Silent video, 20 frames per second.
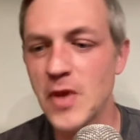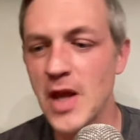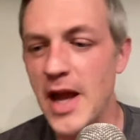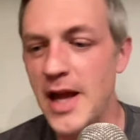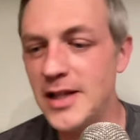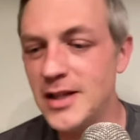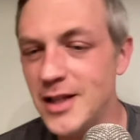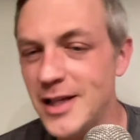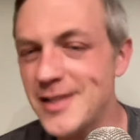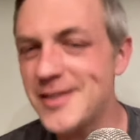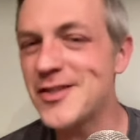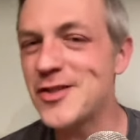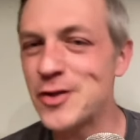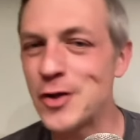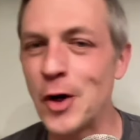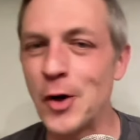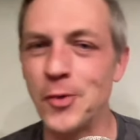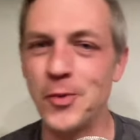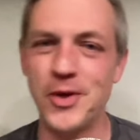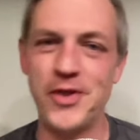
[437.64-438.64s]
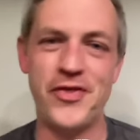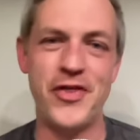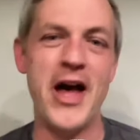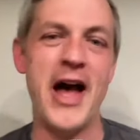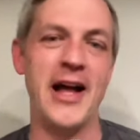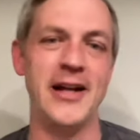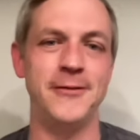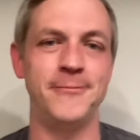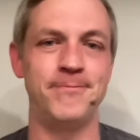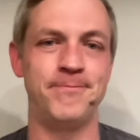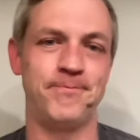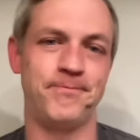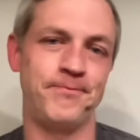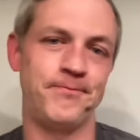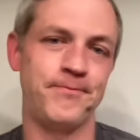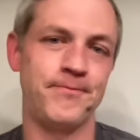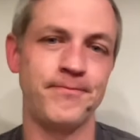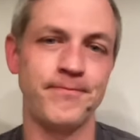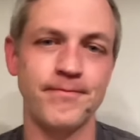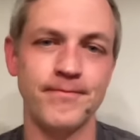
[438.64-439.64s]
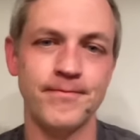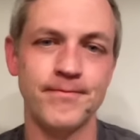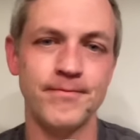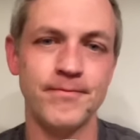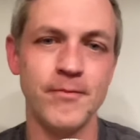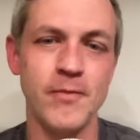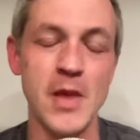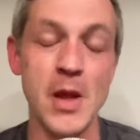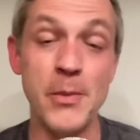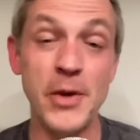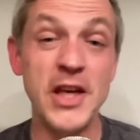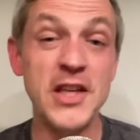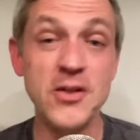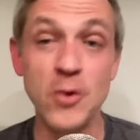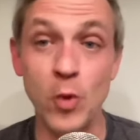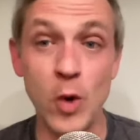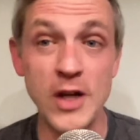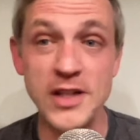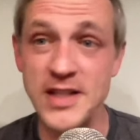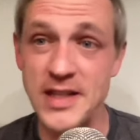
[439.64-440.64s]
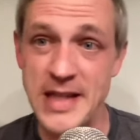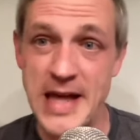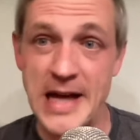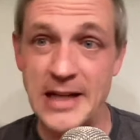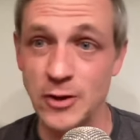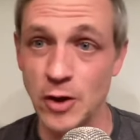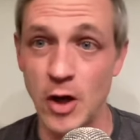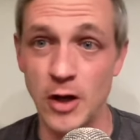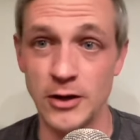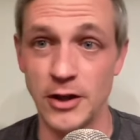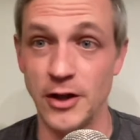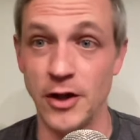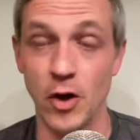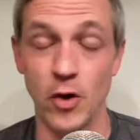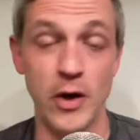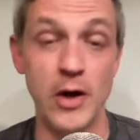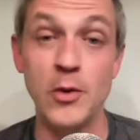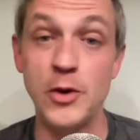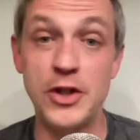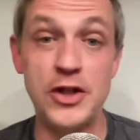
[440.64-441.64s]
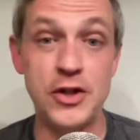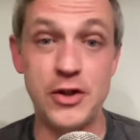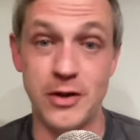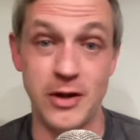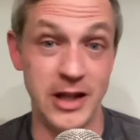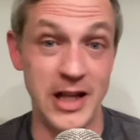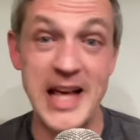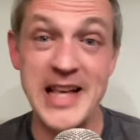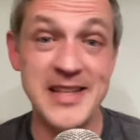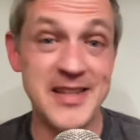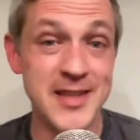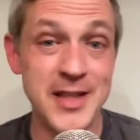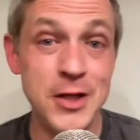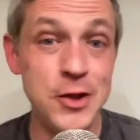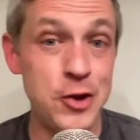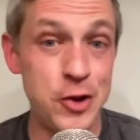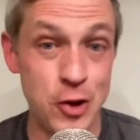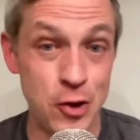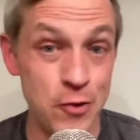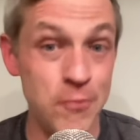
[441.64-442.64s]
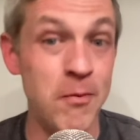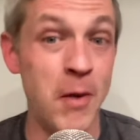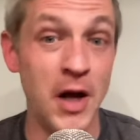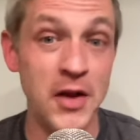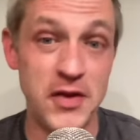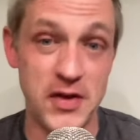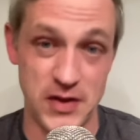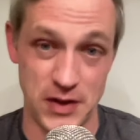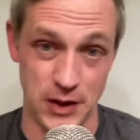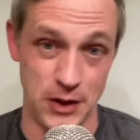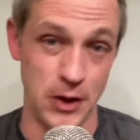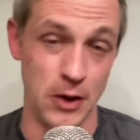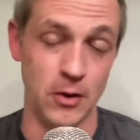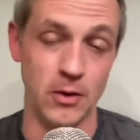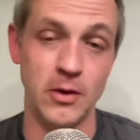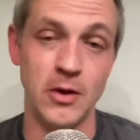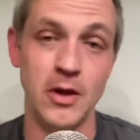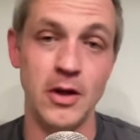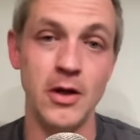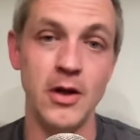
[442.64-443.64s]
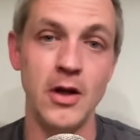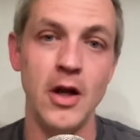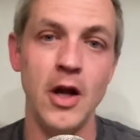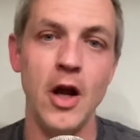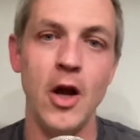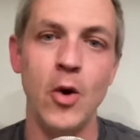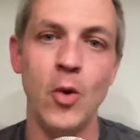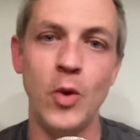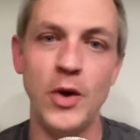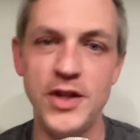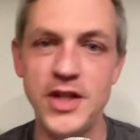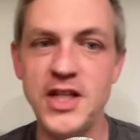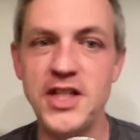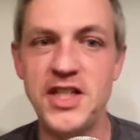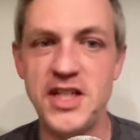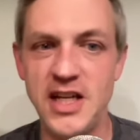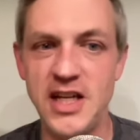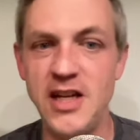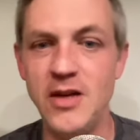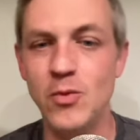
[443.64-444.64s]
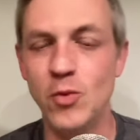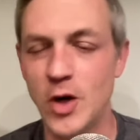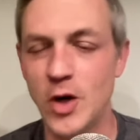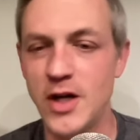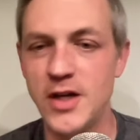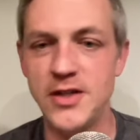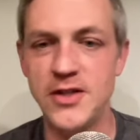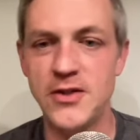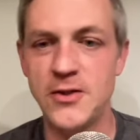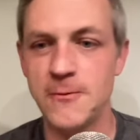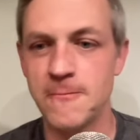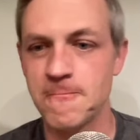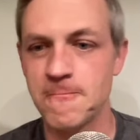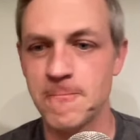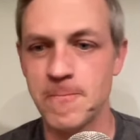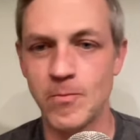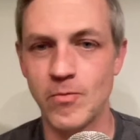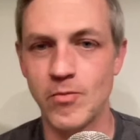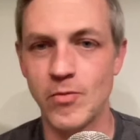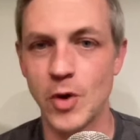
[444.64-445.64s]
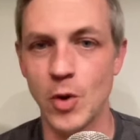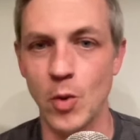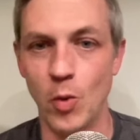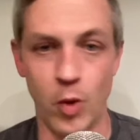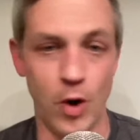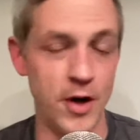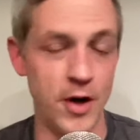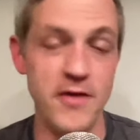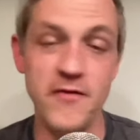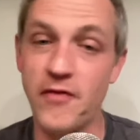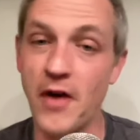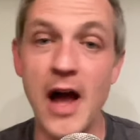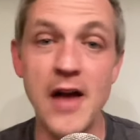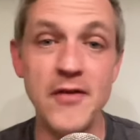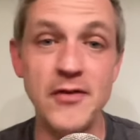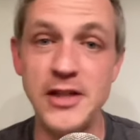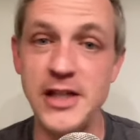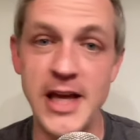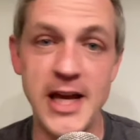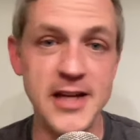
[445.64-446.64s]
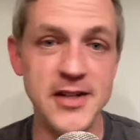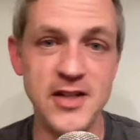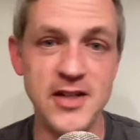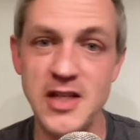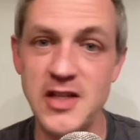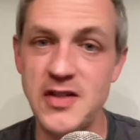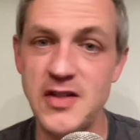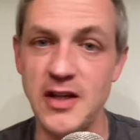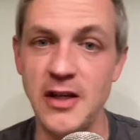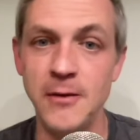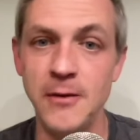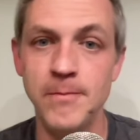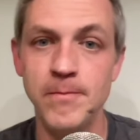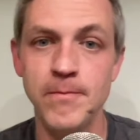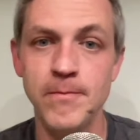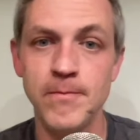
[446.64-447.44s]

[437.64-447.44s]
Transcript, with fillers: And let's start with that, because it wasn't that long ago. It was less than two months ago when this team was one and five in the A C C,